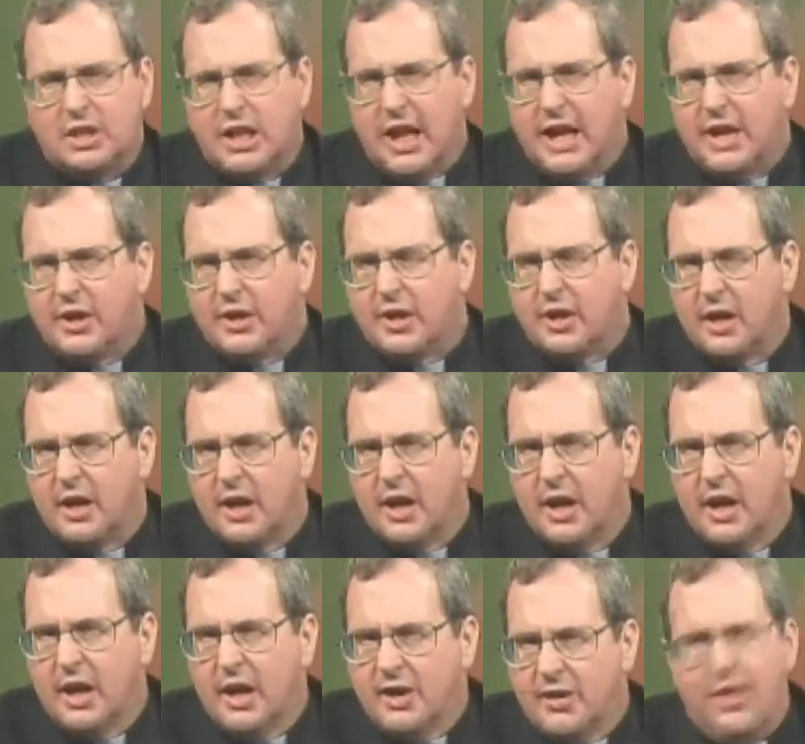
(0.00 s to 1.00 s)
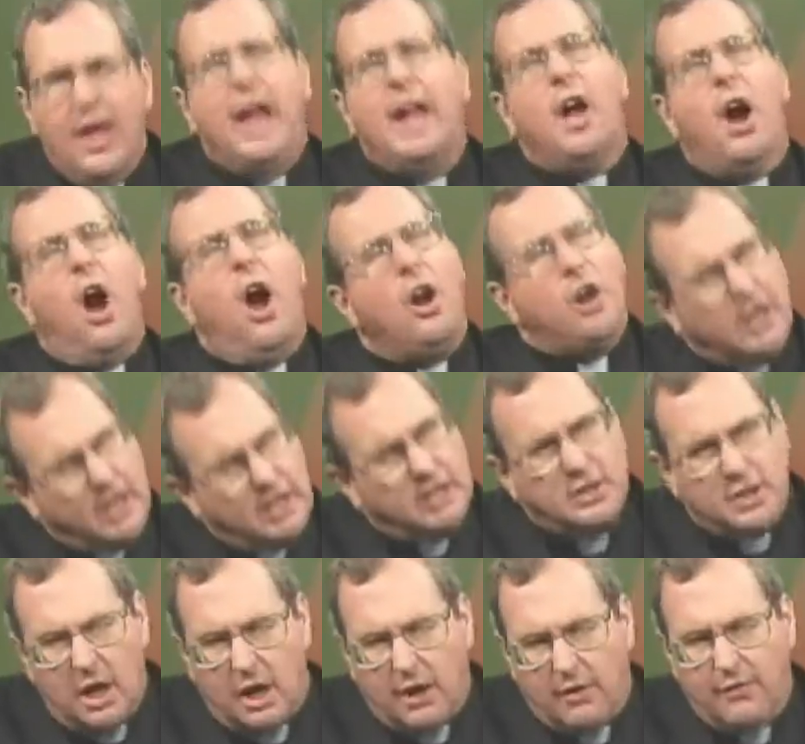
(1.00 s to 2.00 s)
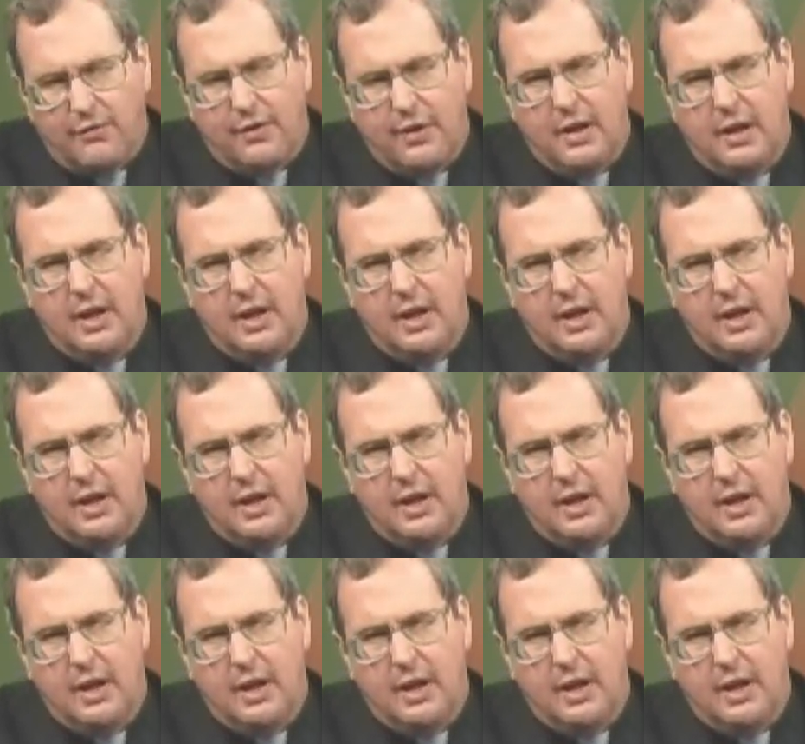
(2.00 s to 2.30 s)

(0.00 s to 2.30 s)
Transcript: later? They are in love